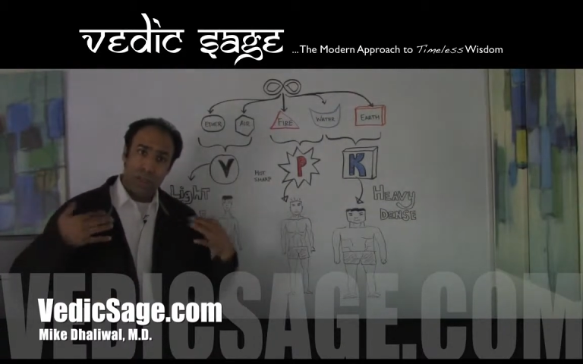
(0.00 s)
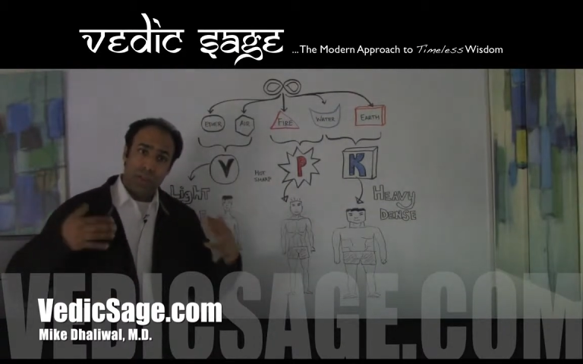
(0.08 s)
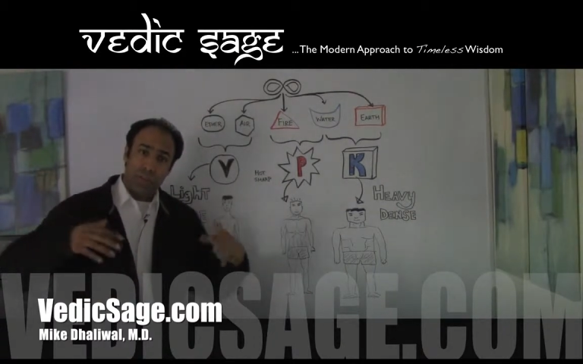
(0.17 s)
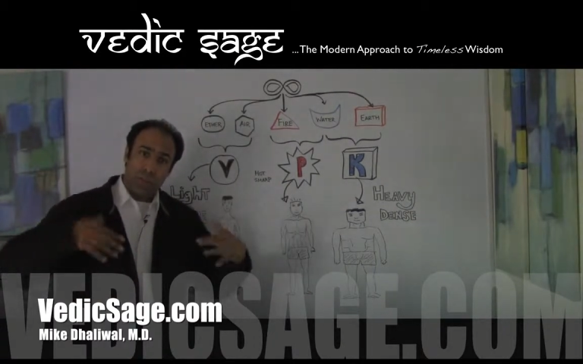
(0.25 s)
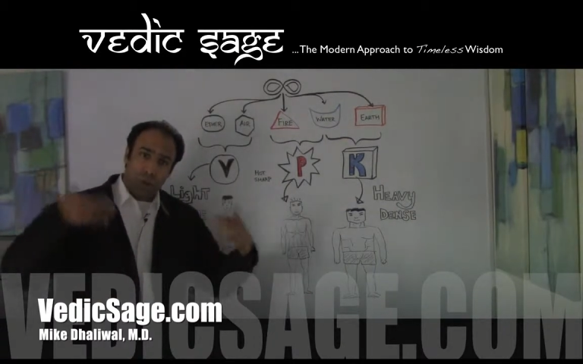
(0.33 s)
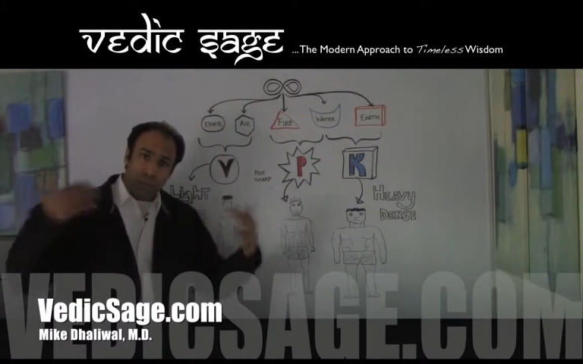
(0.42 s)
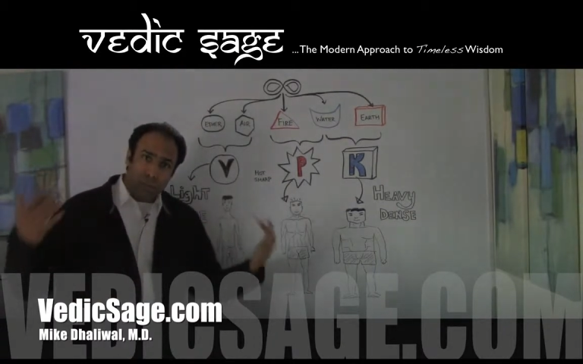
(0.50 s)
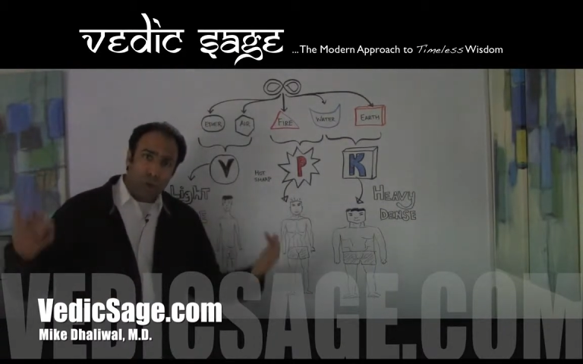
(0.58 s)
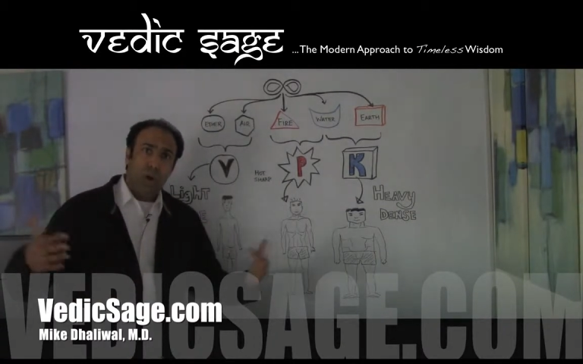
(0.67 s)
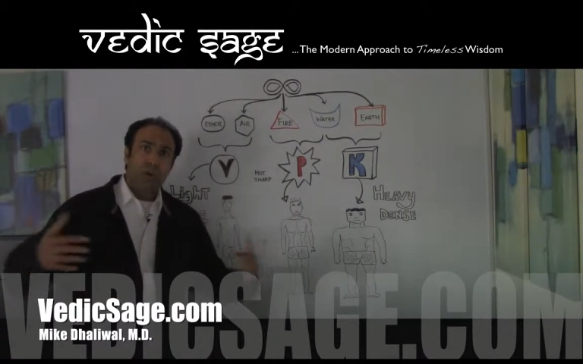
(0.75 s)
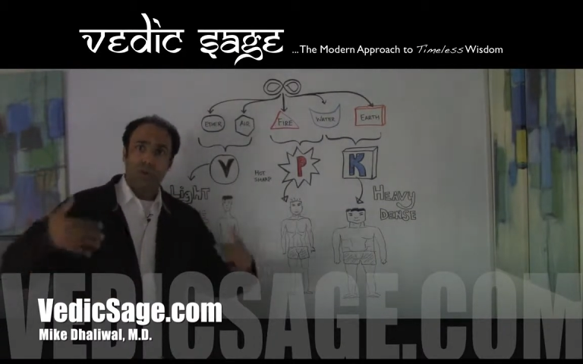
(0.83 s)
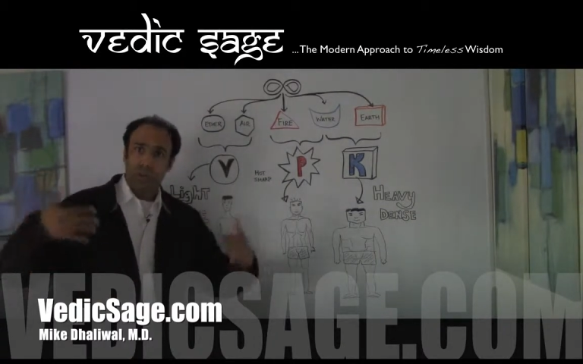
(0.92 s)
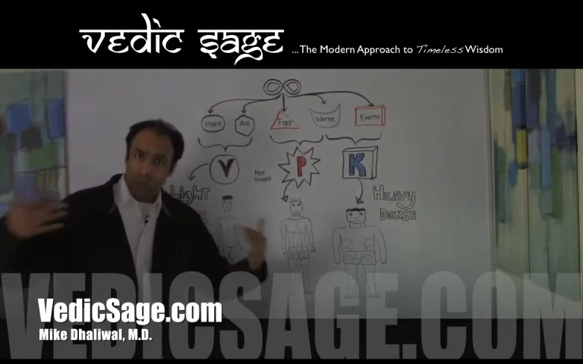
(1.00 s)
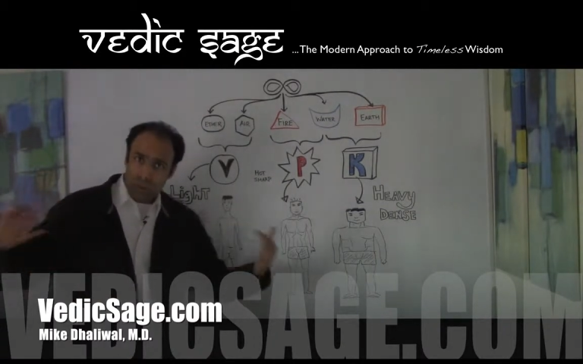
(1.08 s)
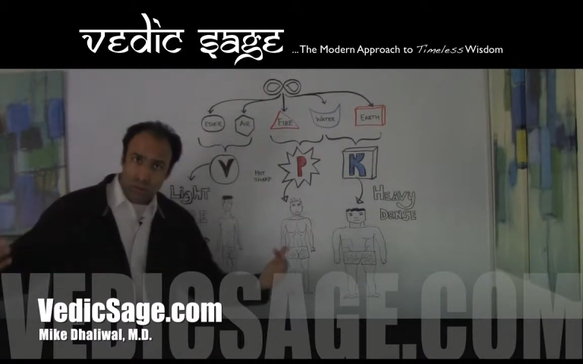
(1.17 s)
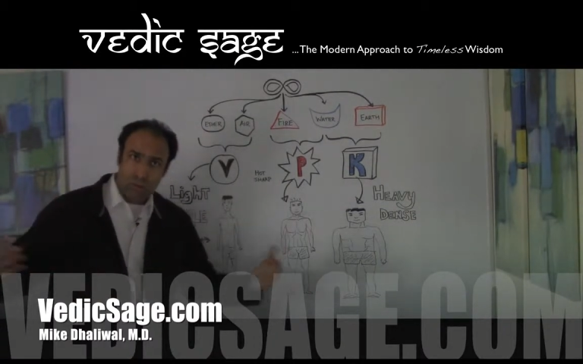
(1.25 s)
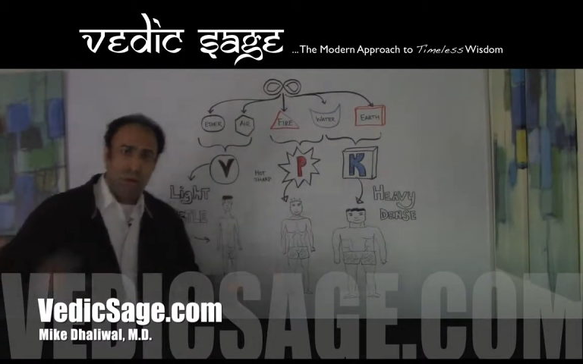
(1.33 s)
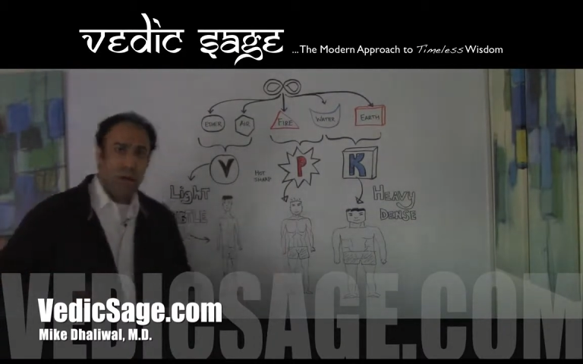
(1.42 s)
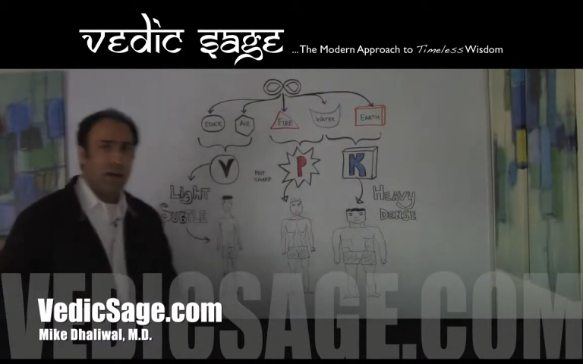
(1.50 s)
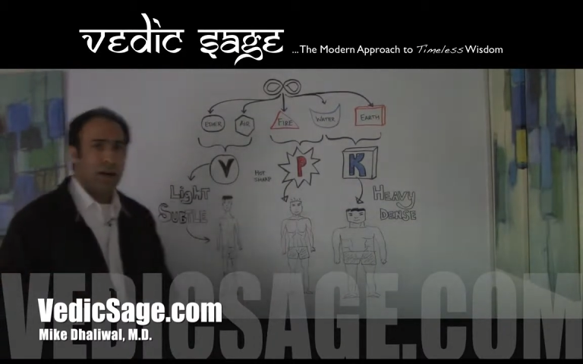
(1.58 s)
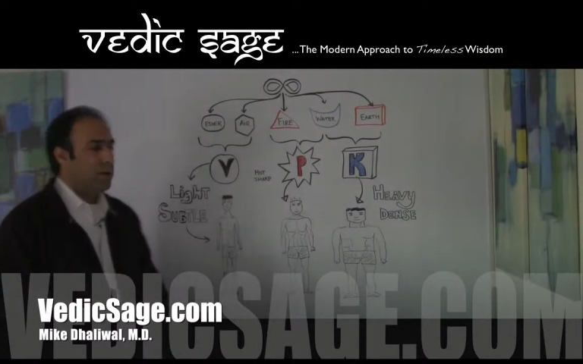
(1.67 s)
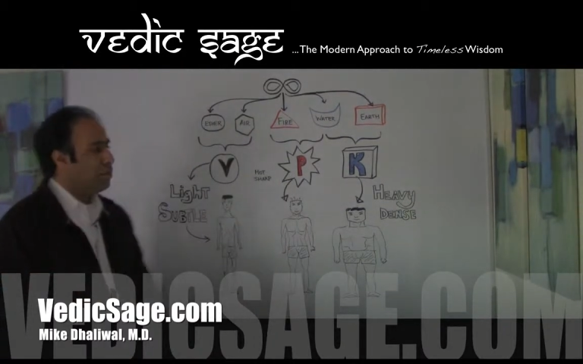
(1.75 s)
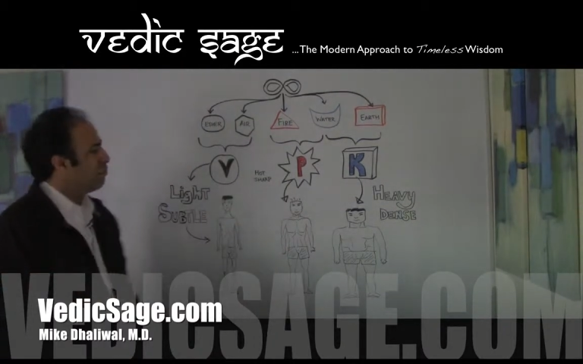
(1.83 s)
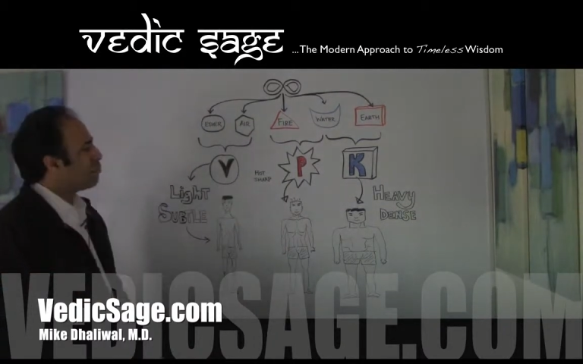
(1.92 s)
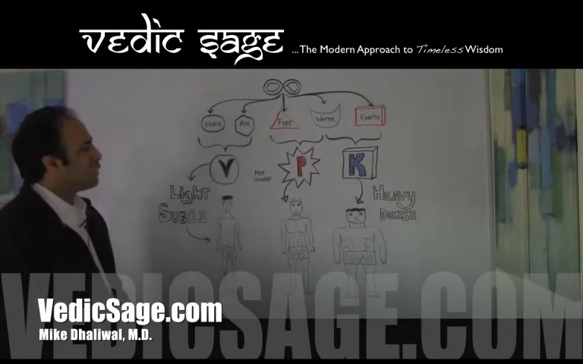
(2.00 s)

They're more prone to